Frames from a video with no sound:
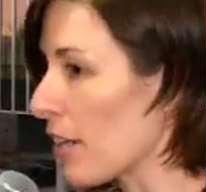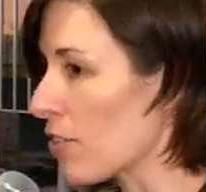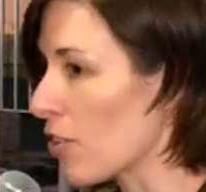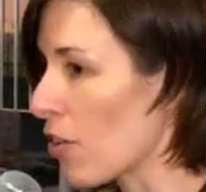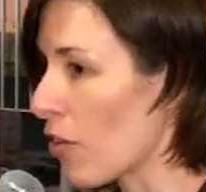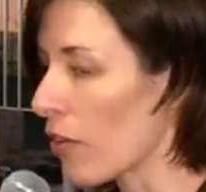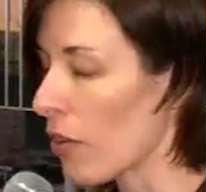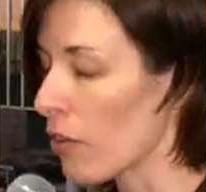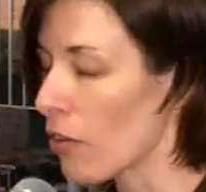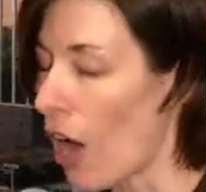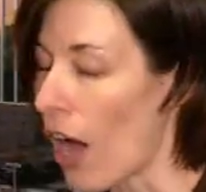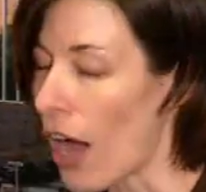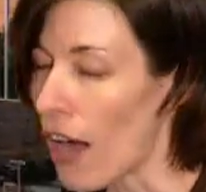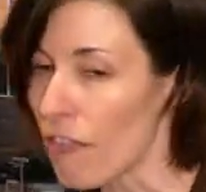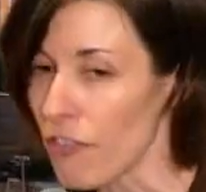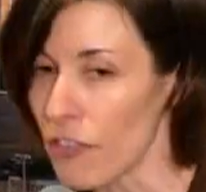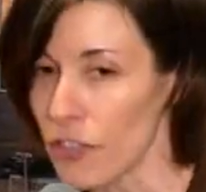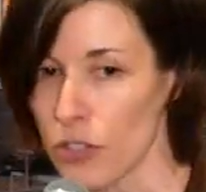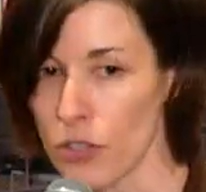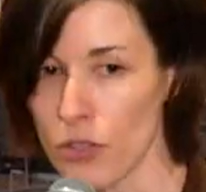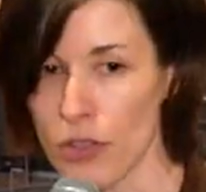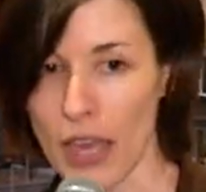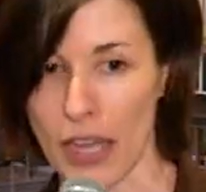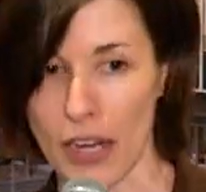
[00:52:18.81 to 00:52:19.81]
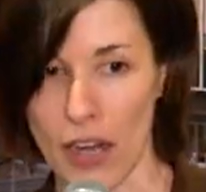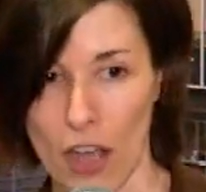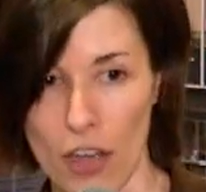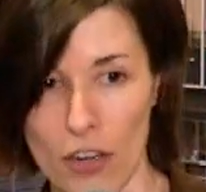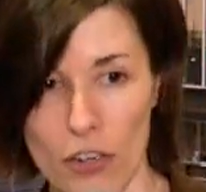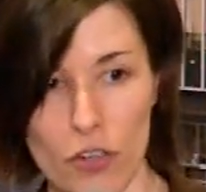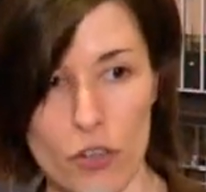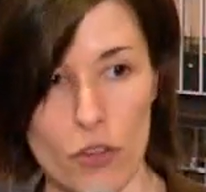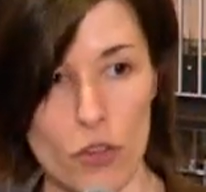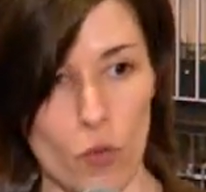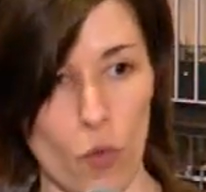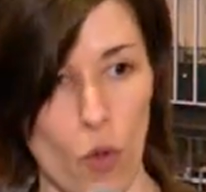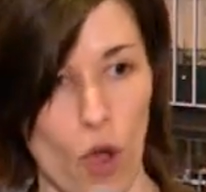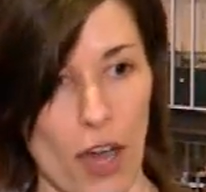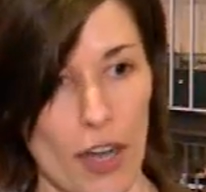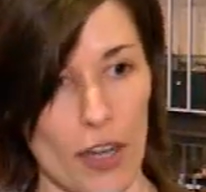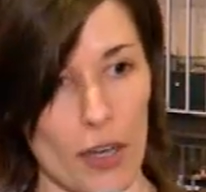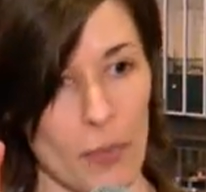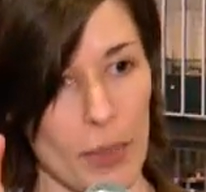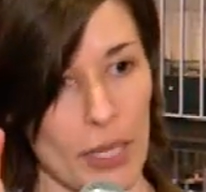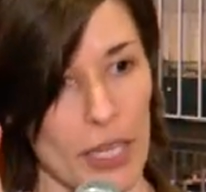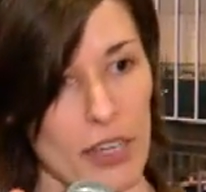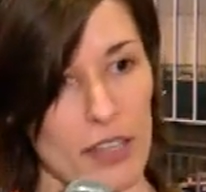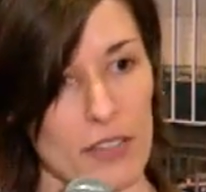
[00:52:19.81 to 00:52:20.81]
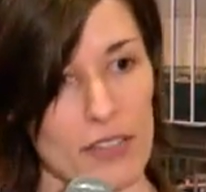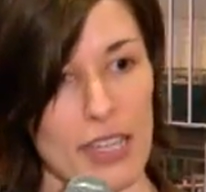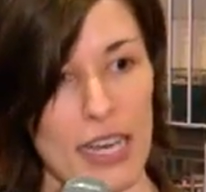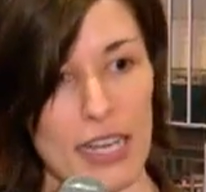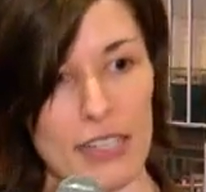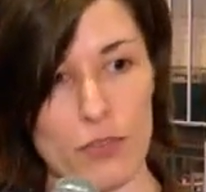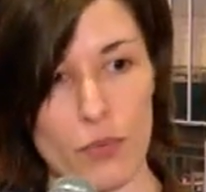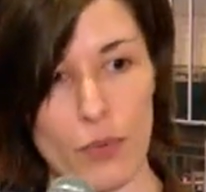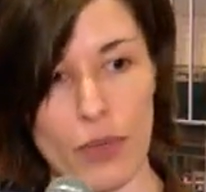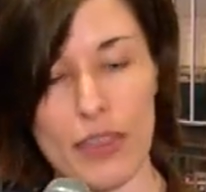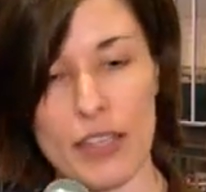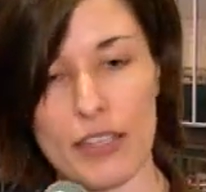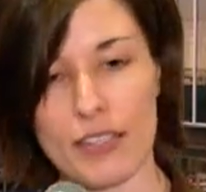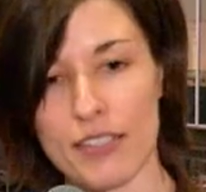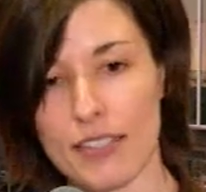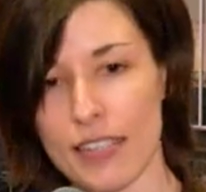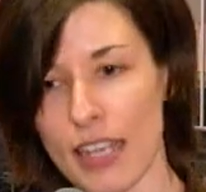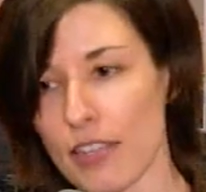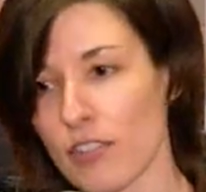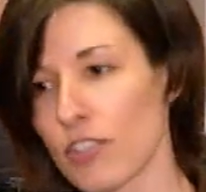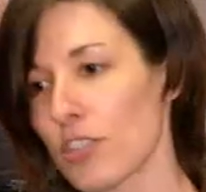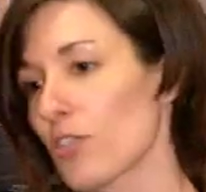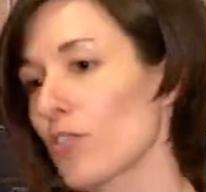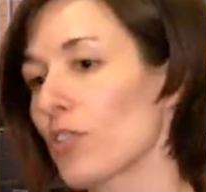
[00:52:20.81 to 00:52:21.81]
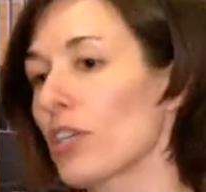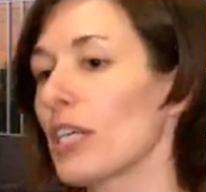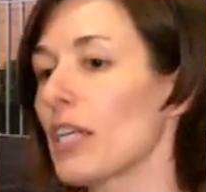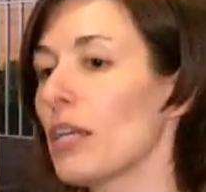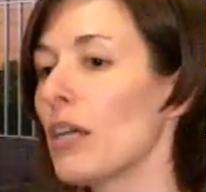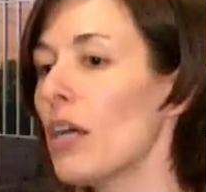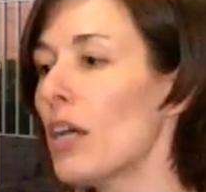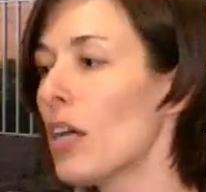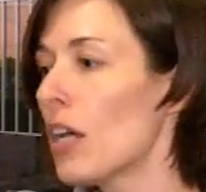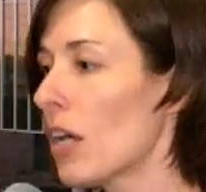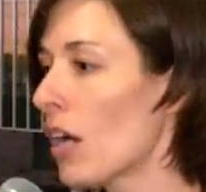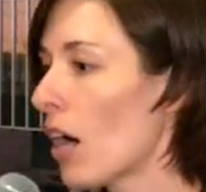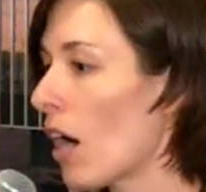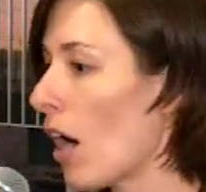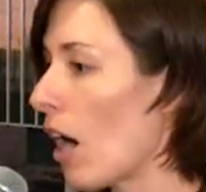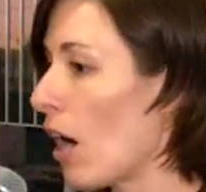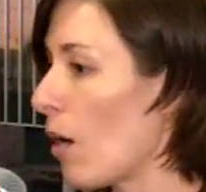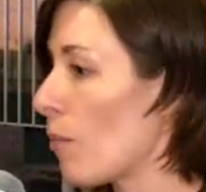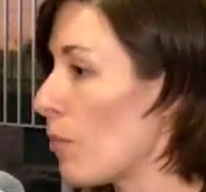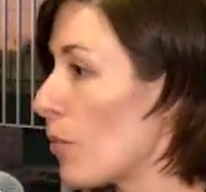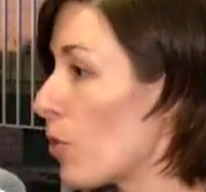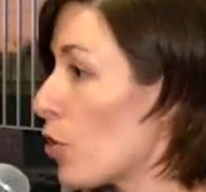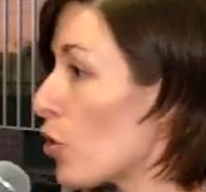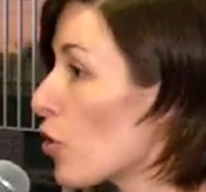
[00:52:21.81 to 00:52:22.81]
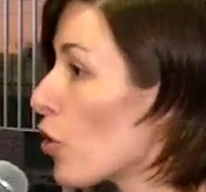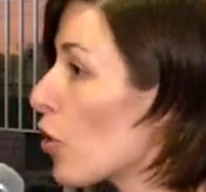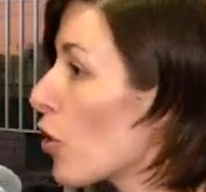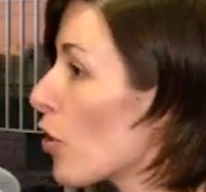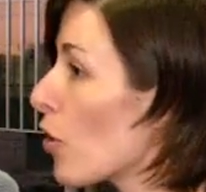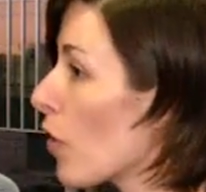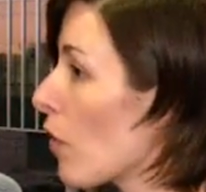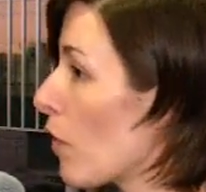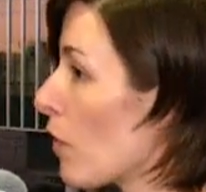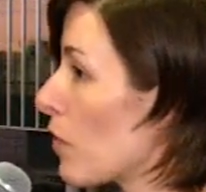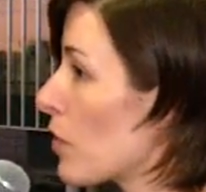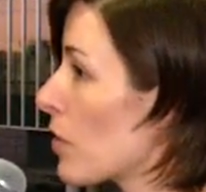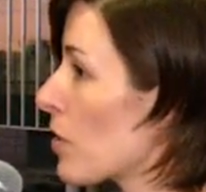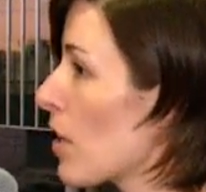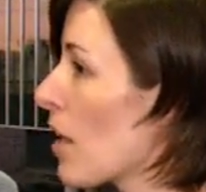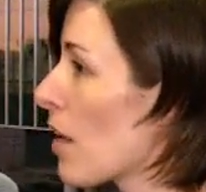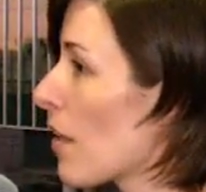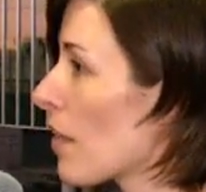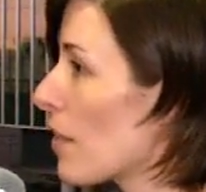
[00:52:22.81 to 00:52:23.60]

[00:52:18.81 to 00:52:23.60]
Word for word: So they'll often do that under the water because that's when the sensory um, nerves,